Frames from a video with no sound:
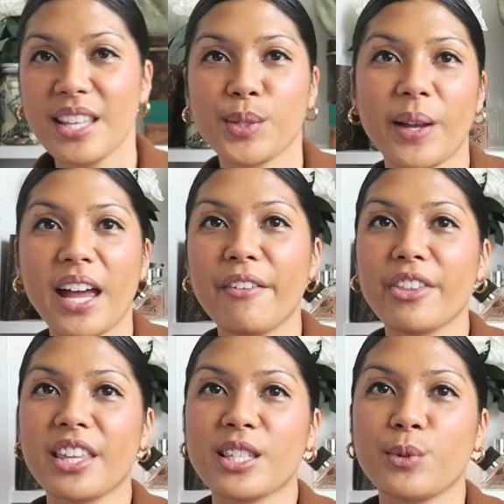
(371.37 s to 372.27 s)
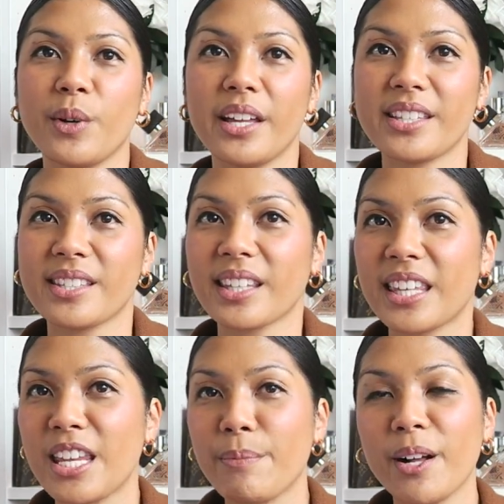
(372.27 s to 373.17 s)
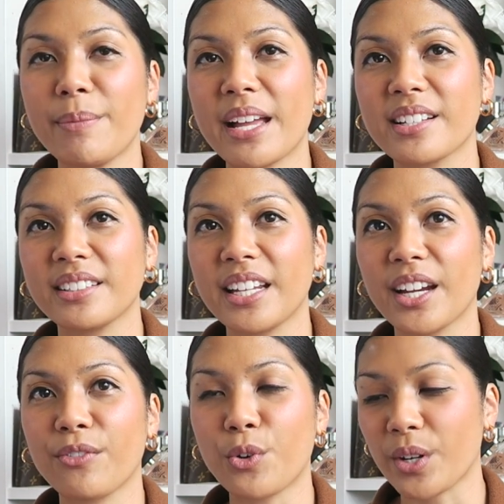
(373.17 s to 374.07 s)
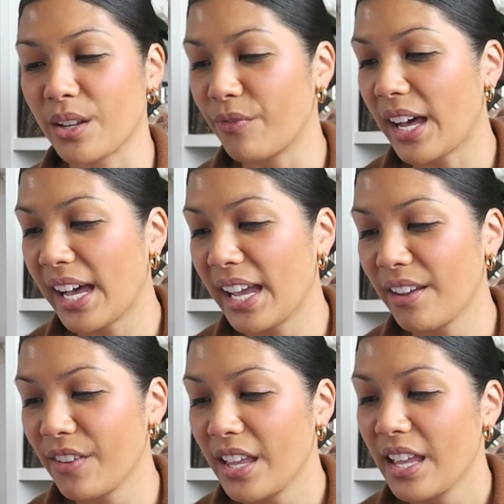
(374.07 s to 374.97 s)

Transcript: So I have this one, it's the Keepall bandolier 45